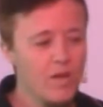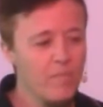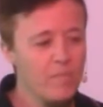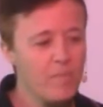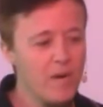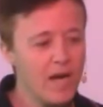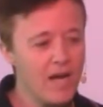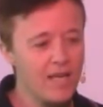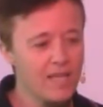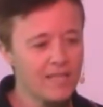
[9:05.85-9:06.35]

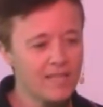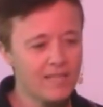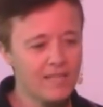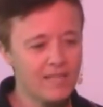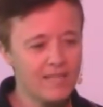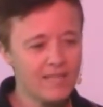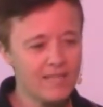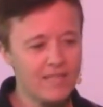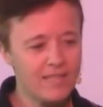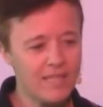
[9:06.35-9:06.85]

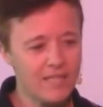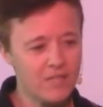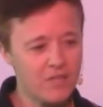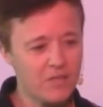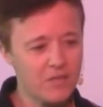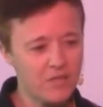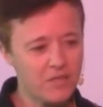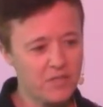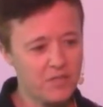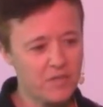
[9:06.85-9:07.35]
but the
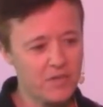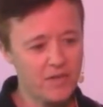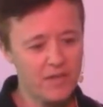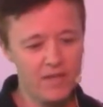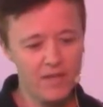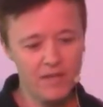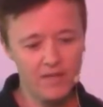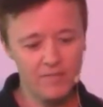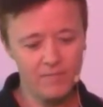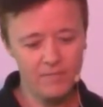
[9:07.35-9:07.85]
censors
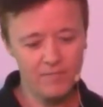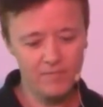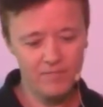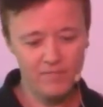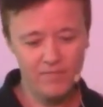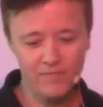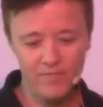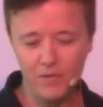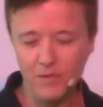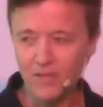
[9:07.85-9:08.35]
um,
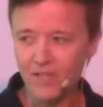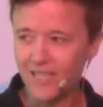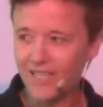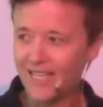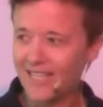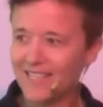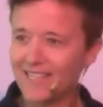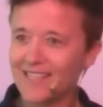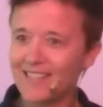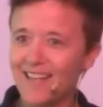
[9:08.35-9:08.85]
voted
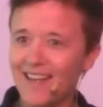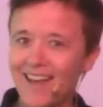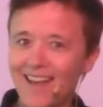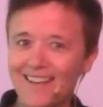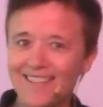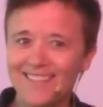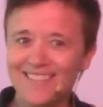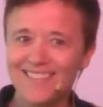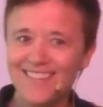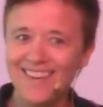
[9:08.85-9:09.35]
against
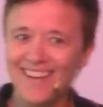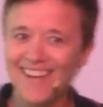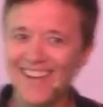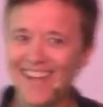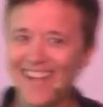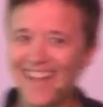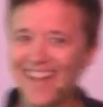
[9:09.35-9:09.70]
that. So.